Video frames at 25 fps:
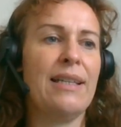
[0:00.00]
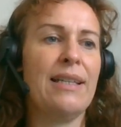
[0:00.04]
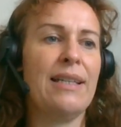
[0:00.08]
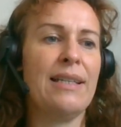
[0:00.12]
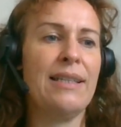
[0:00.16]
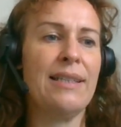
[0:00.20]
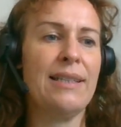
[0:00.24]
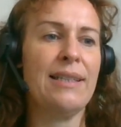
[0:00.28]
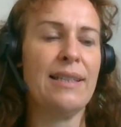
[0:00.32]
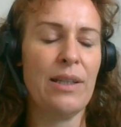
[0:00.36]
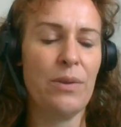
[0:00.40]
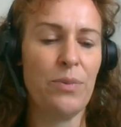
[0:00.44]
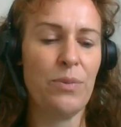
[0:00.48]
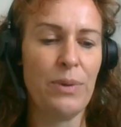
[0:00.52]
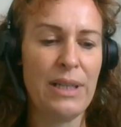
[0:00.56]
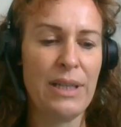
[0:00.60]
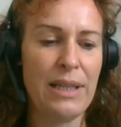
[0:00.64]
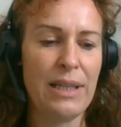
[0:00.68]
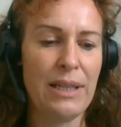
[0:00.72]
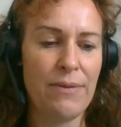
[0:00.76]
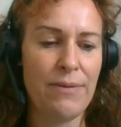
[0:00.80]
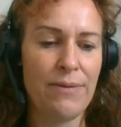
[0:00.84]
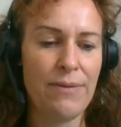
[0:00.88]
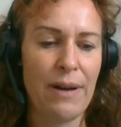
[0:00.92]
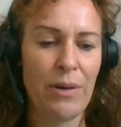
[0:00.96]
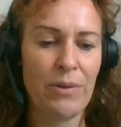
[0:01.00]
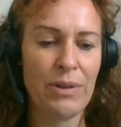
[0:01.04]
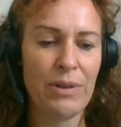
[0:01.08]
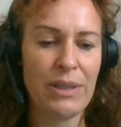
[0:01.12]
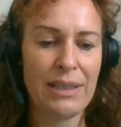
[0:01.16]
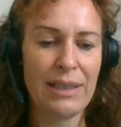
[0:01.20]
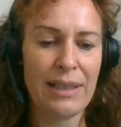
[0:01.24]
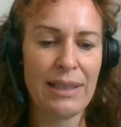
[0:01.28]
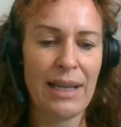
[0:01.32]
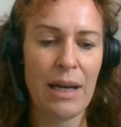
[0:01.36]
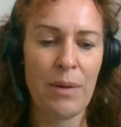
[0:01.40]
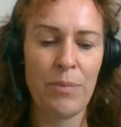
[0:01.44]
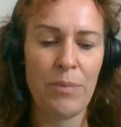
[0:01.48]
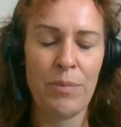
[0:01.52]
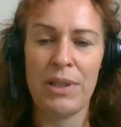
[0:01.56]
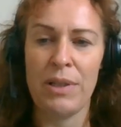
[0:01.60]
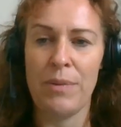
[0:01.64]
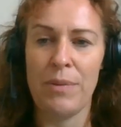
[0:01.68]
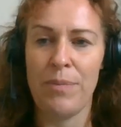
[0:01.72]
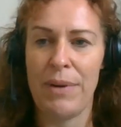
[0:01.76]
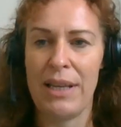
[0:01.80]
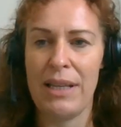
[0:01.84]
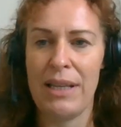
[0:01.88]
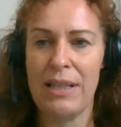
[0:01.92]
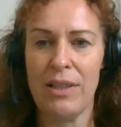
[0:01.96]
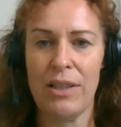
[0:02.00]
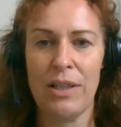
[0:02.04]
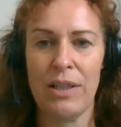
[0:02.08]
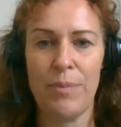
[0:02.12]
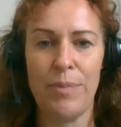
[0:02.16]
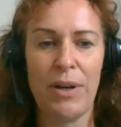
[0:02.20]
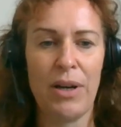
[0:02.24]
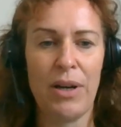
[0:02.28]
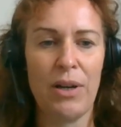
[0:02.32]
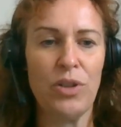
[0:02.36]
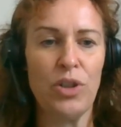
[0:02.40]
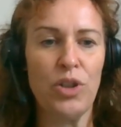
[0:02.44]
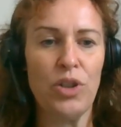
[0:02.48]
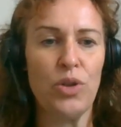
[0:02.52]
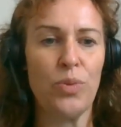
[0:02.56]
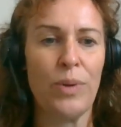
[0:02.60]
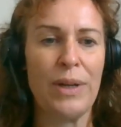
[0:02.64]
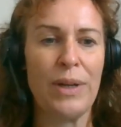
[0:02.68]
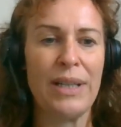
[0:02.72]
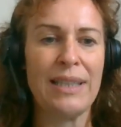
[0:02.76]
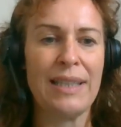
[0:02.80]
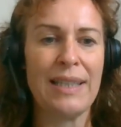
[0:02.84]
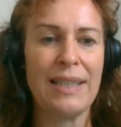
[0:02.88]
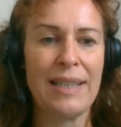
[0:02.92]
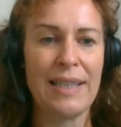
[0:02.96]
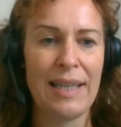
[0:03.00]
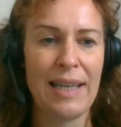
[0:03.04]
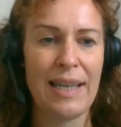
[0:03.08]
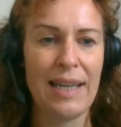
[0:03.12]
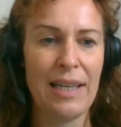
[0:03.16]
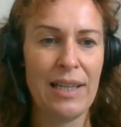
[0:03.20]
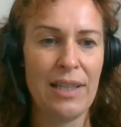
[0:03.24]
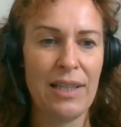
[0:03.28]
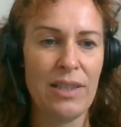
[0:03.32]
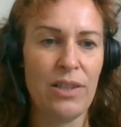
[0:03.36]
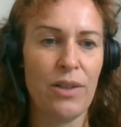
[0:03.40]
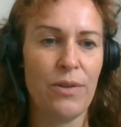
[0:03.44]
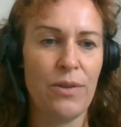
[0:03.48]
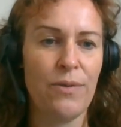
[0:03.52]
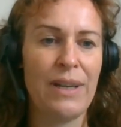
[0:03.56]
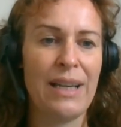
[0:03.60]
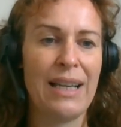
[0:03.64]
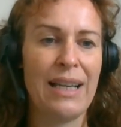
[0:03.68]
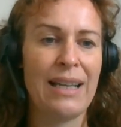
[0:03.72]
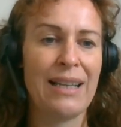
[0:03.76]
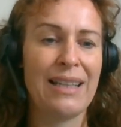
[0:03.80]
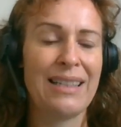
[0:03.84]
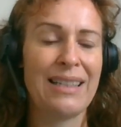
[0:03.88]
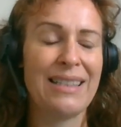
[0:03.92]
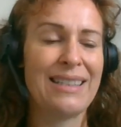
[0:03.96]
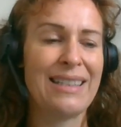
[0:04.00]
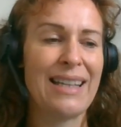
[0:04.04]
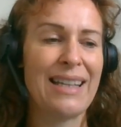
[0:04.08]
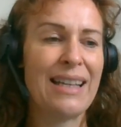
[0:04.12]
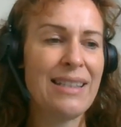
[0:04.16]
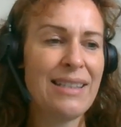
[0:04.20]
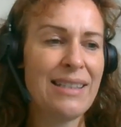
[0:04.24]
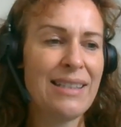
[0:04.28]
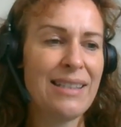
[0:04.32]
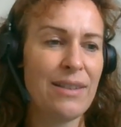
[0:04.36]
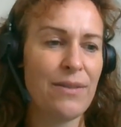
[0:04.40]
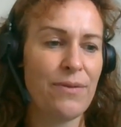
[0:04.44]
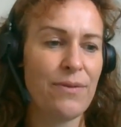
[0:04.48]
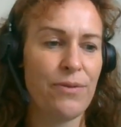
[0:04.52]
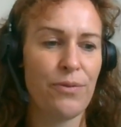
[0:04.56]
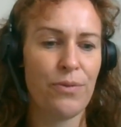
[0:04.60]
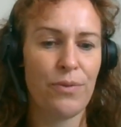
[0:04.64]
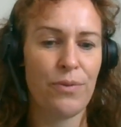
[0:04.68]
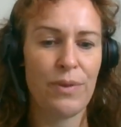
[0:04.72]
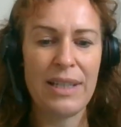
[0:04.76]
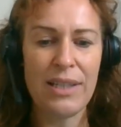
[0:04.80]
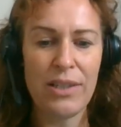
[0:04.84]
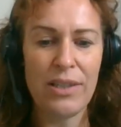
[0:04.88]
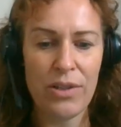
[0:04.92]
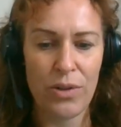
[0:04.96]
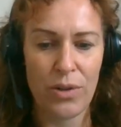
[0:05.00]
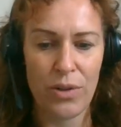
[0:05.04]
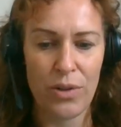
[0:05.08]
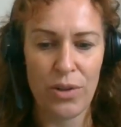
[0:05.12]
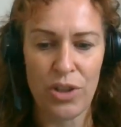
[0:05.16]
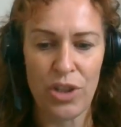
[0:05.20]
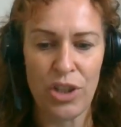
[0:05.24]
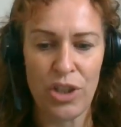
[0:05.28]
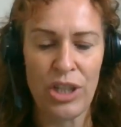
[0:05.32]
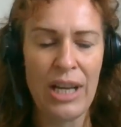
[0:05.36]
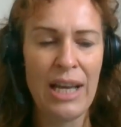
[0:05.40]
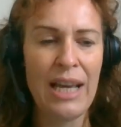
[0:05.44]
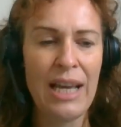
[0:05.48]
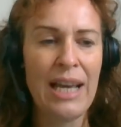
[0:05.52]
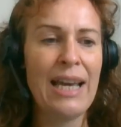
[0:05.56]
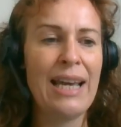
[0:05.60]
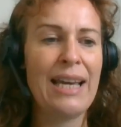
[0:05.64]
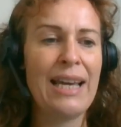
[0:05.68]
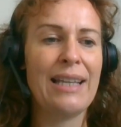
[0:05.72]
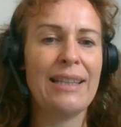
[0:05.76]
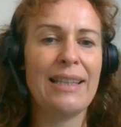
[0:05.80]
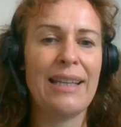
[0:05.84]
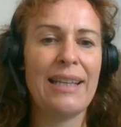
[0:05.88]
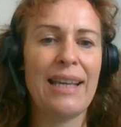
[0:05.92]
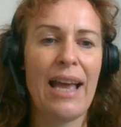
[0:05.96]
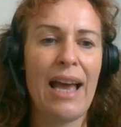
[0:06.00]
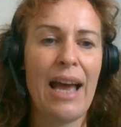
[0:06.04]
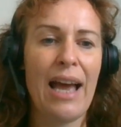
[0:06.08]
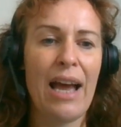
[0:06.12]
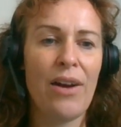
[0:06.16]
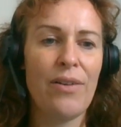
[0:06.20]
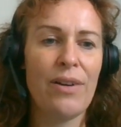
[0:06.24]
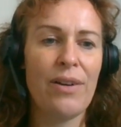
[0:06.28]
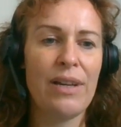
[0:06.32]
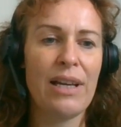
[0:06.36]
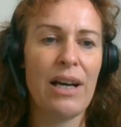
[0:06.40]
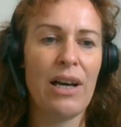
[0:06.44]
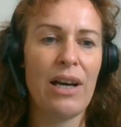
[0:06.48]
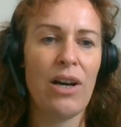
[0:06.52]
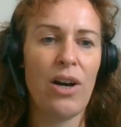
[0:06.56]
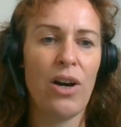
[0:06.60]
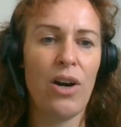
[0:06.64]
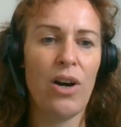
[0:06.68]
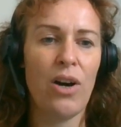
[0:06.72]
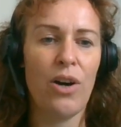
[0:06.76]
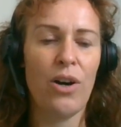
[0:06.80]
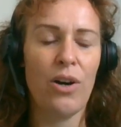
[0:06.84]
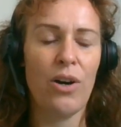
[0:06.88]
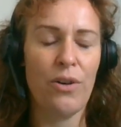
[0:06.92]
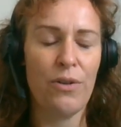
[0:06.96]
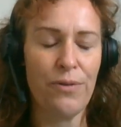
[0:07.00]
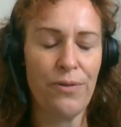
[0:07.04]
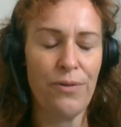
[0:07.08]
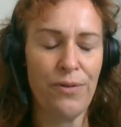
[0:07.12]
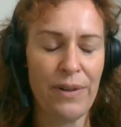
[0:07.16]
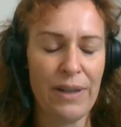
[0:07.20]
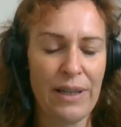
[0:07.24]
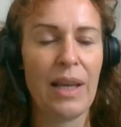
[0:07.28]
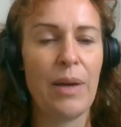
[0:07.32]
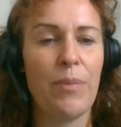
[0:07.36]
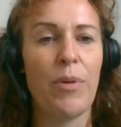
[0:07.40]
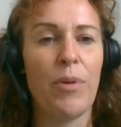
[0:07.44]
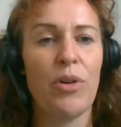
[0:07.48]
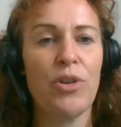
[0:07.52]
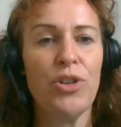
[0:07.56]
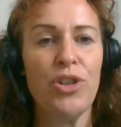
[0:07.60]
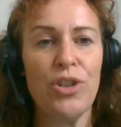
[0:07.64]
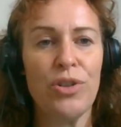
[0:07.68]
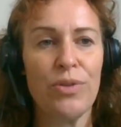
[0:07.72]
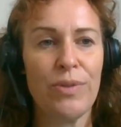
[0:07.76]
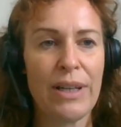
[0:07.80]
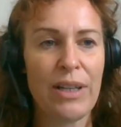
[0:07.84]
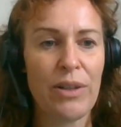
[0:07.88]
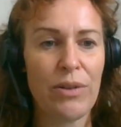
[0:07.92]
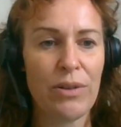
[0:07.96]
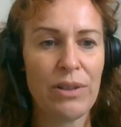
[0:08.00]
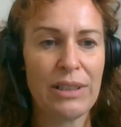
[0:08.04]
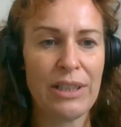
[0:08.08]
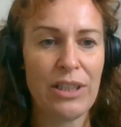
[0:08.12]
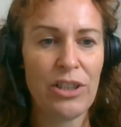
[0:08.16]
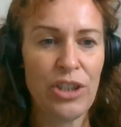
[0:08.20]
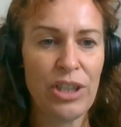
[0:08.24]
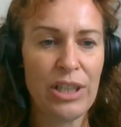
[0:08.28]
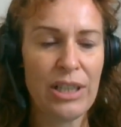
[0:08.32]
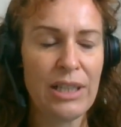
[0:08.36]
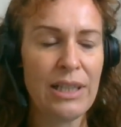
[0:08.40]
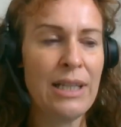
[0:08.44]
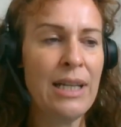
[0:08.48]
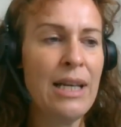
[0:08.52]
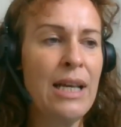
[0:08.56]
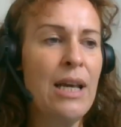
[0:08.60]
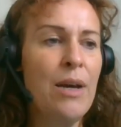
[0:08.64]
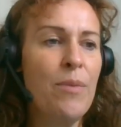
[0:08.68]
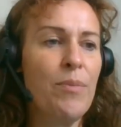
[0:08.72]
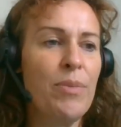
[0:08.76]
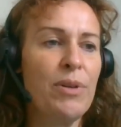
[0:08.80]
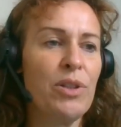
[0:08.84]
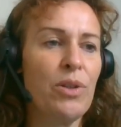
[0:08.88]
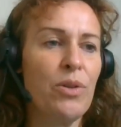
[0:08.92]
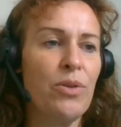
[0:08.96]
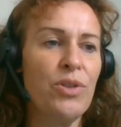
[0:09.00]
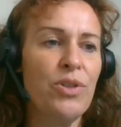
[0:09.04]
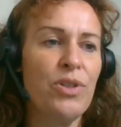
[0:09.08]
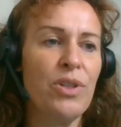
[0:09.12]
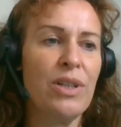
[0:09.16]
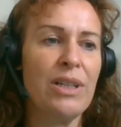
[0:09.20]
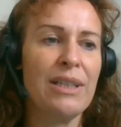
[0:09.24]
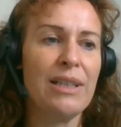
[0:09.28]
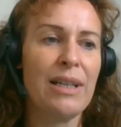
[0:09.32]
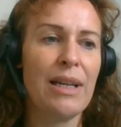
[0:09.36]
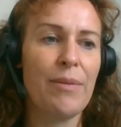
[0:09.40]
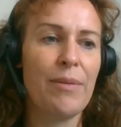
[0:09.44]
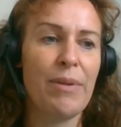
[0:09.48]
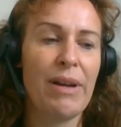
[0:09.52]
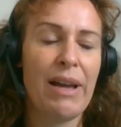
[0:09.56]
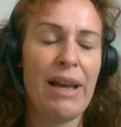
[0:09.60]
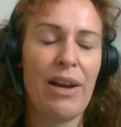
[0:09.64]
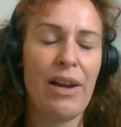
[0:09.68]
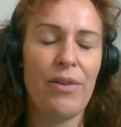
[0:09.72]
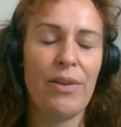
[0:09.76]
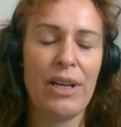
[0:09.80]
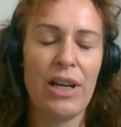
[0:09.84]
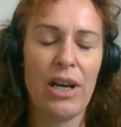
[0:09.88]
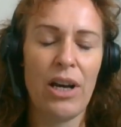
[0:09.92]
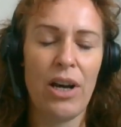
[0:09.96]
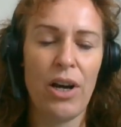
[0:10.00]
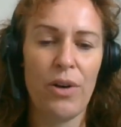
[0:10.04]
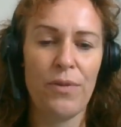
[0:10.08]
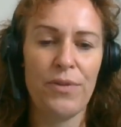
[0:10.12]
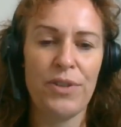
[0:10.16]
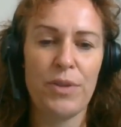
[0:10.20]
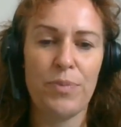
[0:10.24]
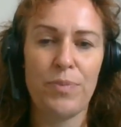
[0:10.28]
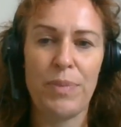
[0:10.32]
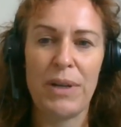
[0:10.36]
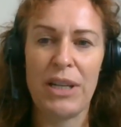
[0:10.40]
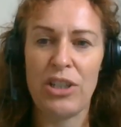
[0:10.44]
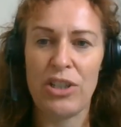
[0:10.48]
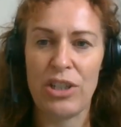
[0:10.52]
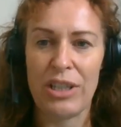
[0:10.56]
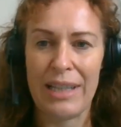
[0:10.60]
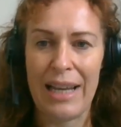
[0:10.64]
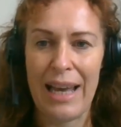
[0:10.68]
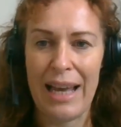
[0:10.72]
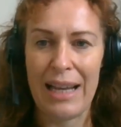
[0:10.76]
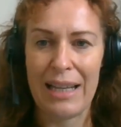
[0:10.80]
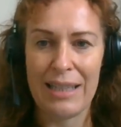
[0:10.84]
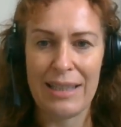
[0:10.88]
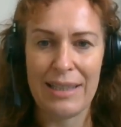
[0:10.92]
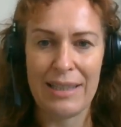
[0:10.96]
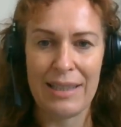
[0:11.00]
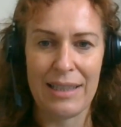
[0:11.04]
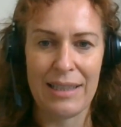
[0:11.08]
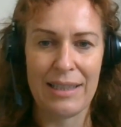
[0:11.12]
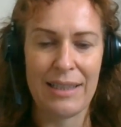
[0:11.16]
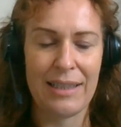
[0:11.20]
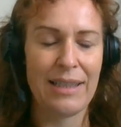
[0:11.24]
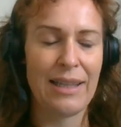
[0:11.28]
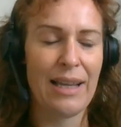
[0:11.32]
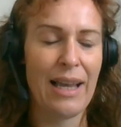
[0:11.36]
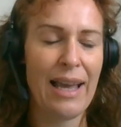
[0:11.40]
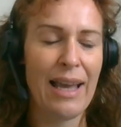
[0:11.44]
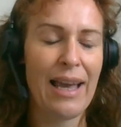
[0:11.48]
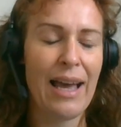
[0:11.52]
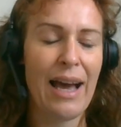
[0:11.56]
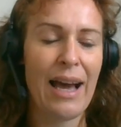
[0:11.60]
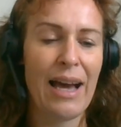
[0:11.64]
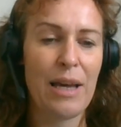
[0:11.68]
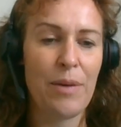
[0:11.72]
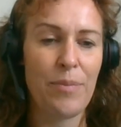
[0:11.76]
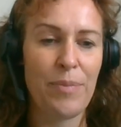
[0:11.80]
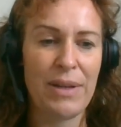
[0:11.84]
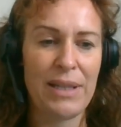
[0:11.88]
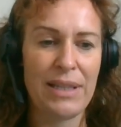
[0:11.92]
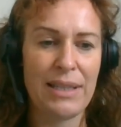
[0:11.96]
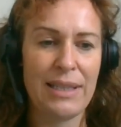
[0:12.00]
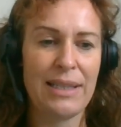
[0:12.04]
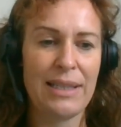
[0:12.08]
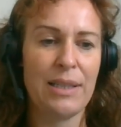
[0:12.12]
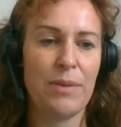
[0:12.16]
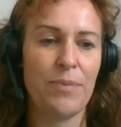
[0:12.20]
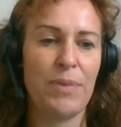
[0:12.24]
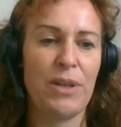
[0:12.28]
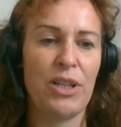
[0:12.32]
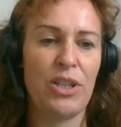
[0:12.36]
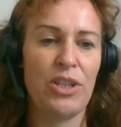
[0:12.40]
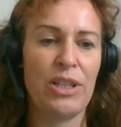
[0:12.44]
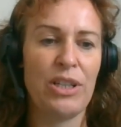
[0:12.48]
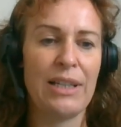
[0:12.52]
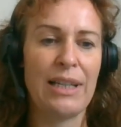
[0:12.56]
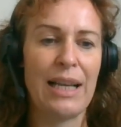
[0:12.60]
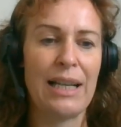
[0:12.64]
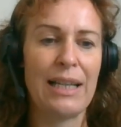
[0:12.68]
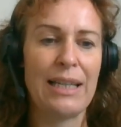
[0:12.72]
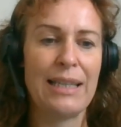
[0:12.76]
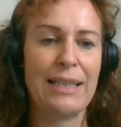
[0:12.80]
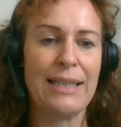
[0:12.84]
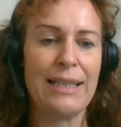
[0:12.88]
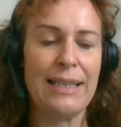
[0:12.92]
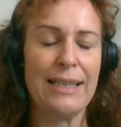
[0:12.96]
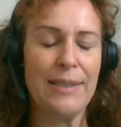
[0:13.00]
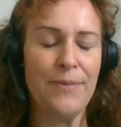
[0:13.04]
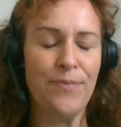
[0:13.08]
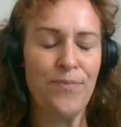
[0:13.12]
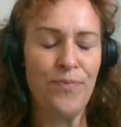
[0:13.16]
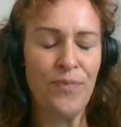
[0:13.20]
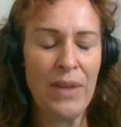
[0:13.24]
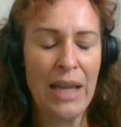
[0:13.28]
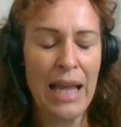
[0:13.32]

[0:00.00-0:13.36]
is that we founded the company based on about 20 years of extensive research in the area of emotion recognition, but also in the area of speech analysis, AI-based speech analysis.